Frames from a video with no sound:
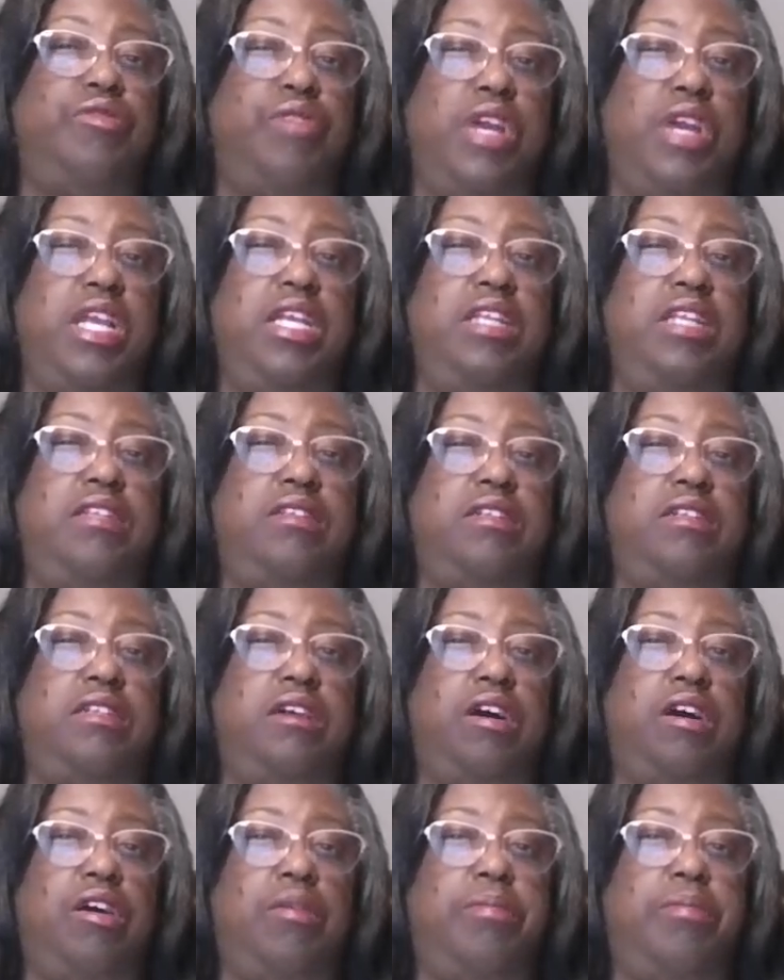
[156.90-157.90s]
great
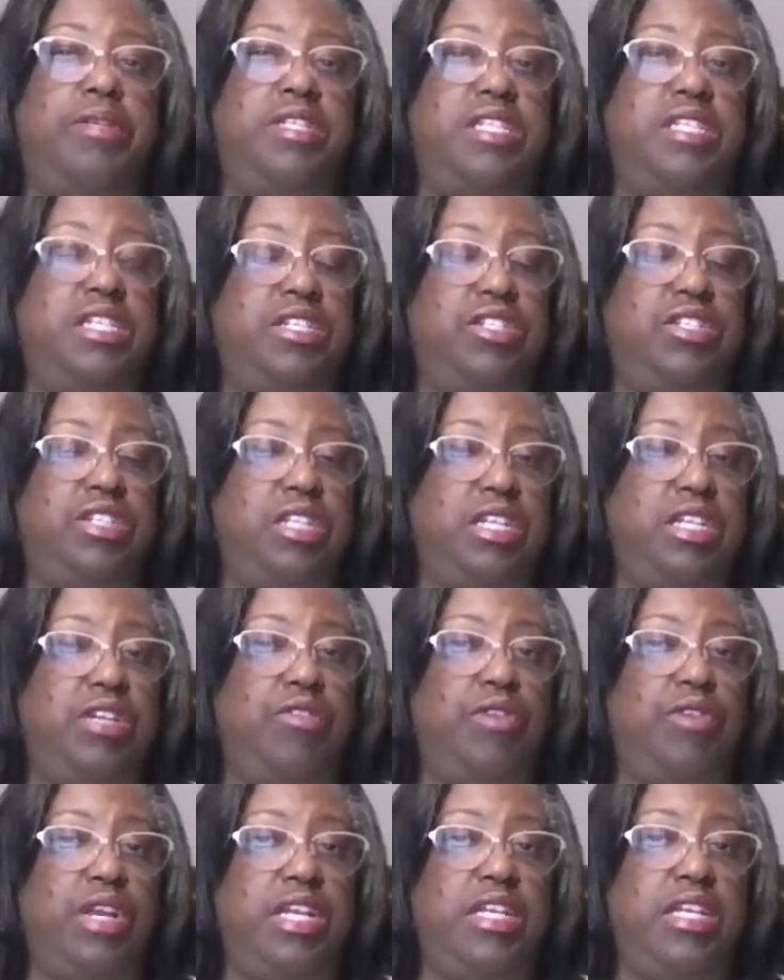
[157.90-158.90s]
or potentially
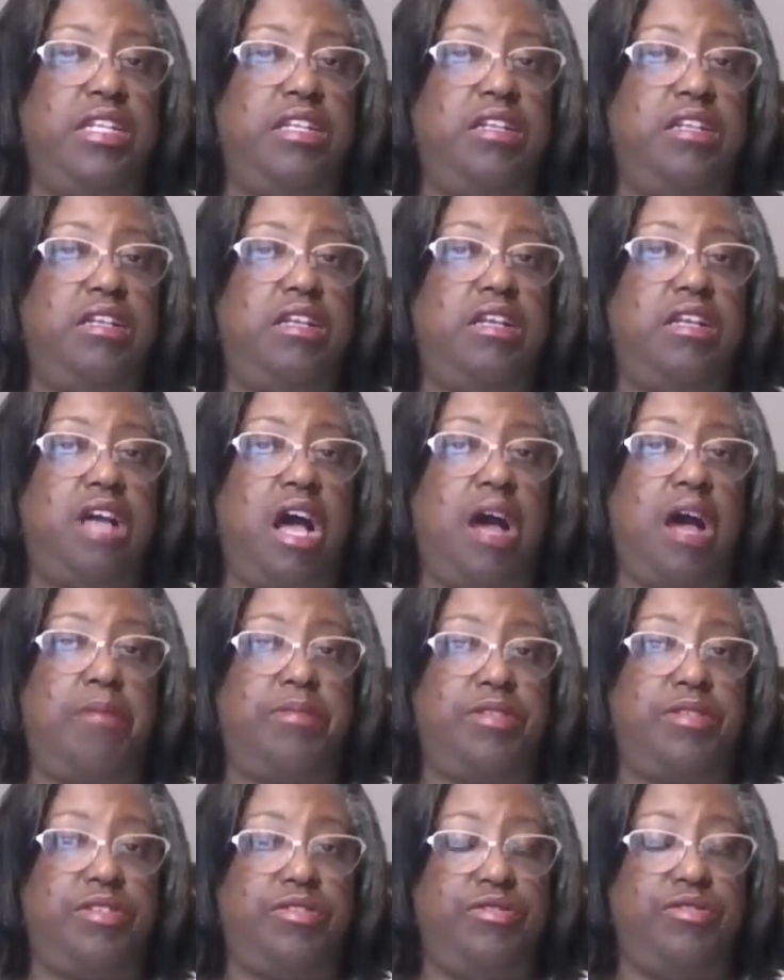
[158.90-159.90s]
great
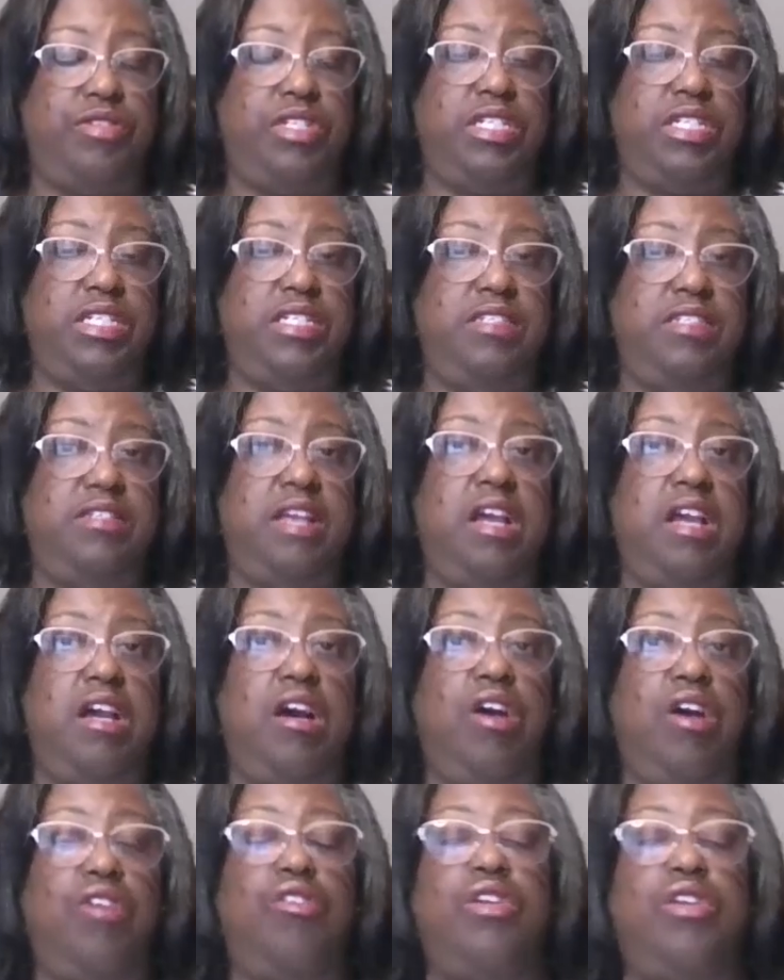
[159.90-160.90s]
opportunities
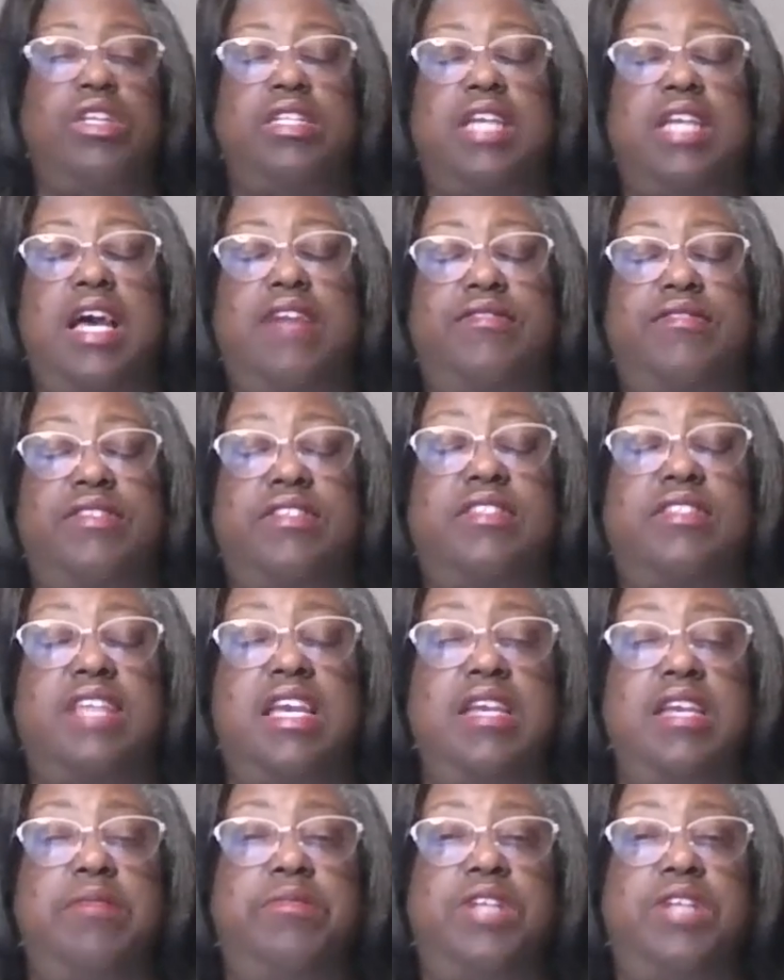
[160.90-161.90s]
are going to have the
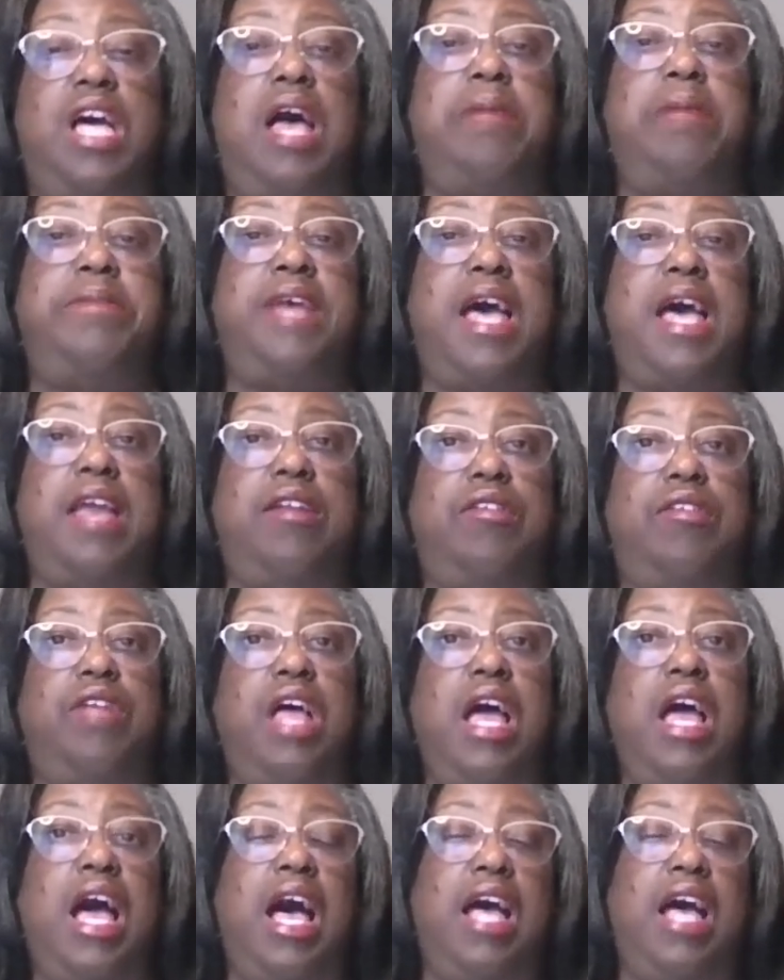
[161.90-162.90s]
same job title.